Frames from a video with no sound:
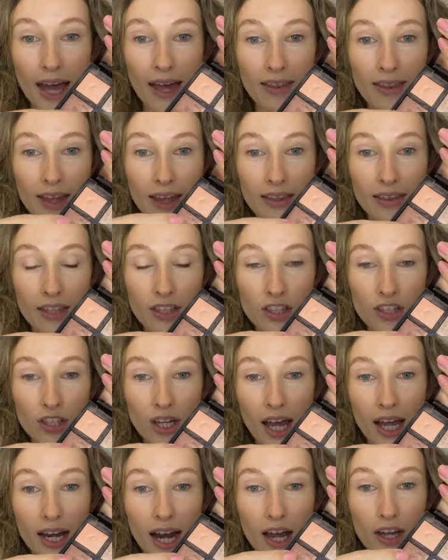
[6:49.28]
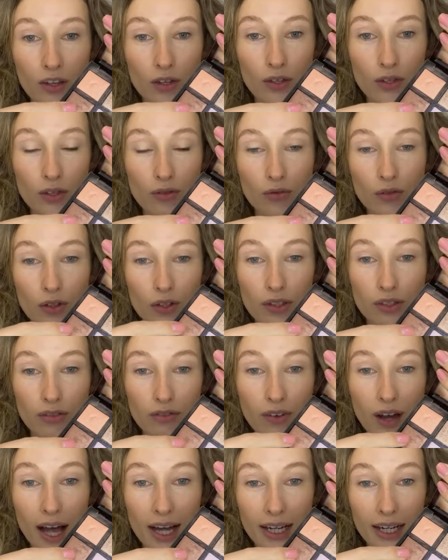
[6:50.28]
And then this shade I use for
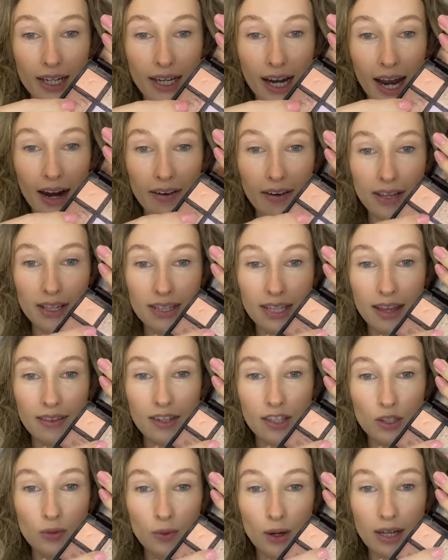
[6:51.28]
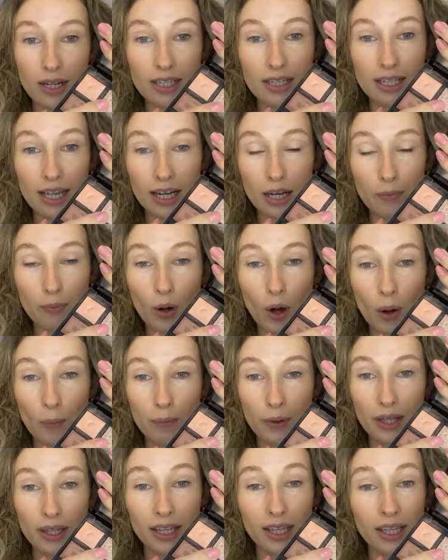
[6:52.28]
defining areas, and this one is like a
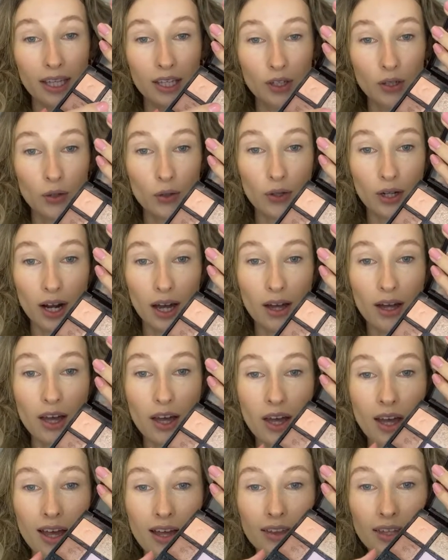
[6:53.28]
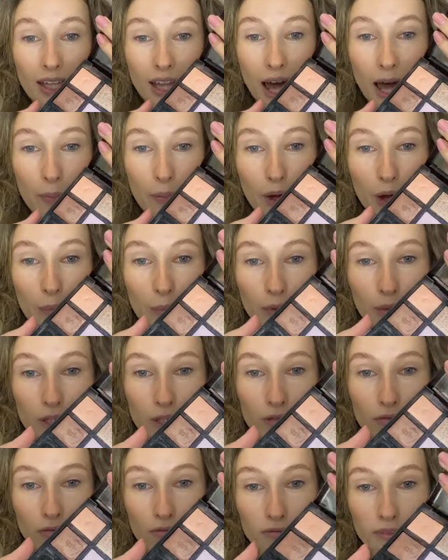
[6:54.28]
pop in the inner corner. The light purple
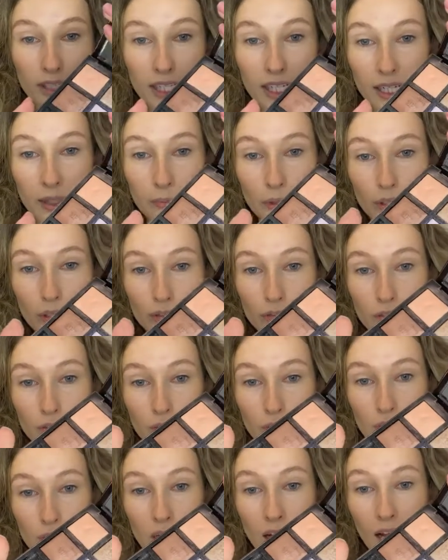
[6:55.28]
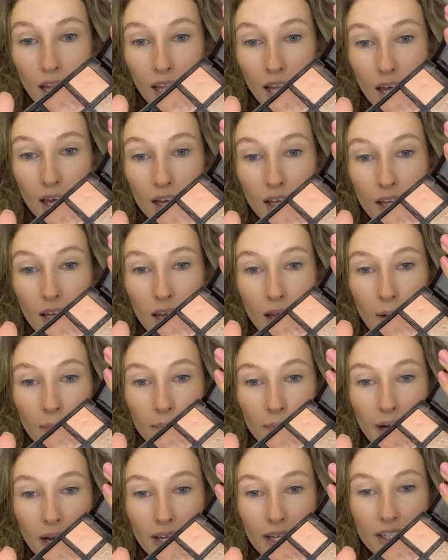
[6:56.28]
is really beautiful color,
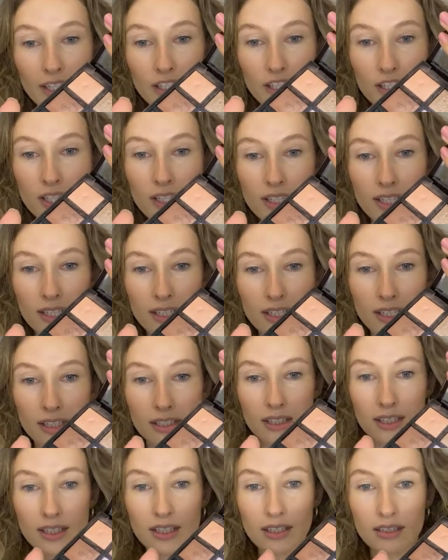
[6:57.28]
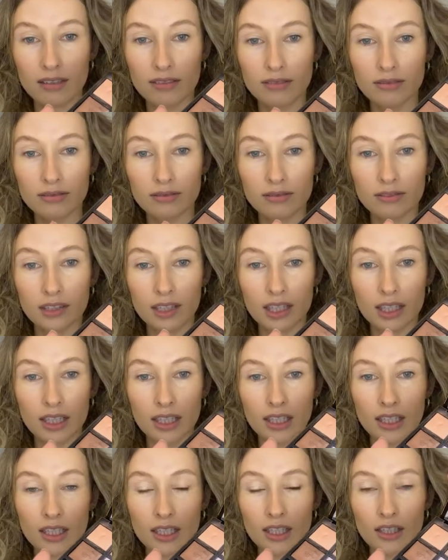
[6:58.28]
but it just doesn't
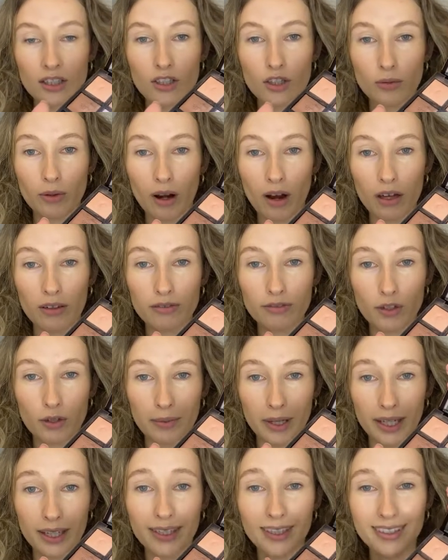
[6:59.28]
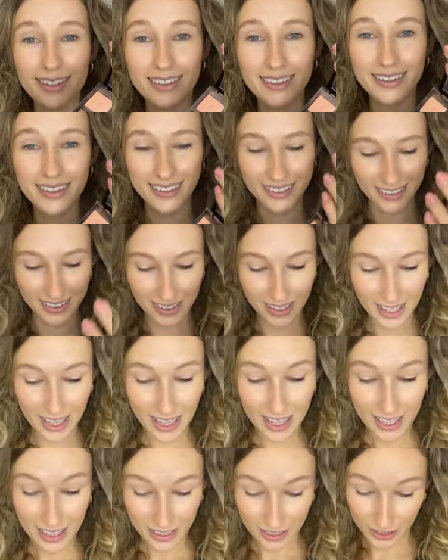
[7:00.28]
do a lot for me.
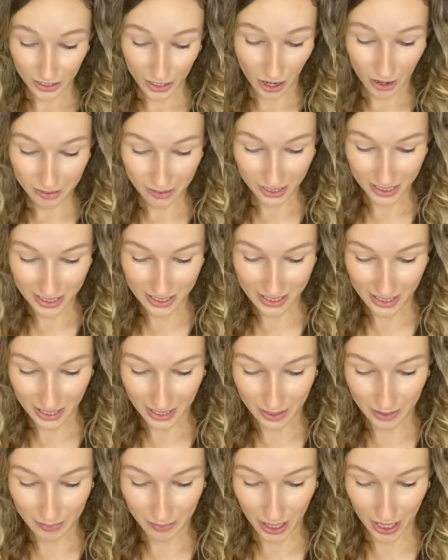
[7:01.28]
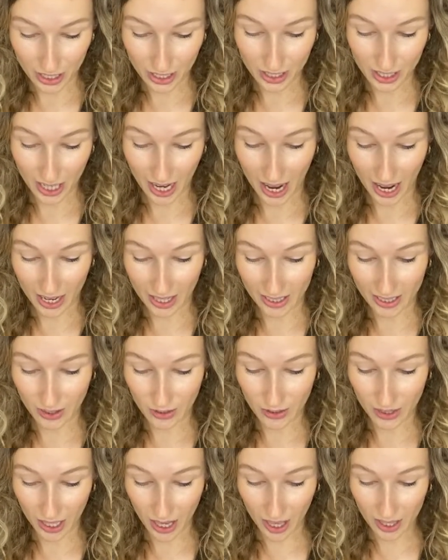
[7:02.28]
You can't really see it much.
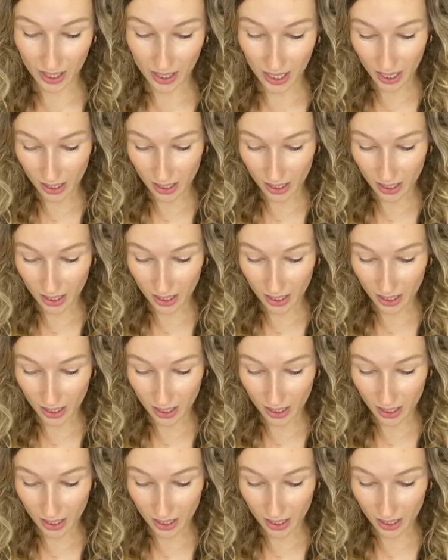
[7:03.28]
And the other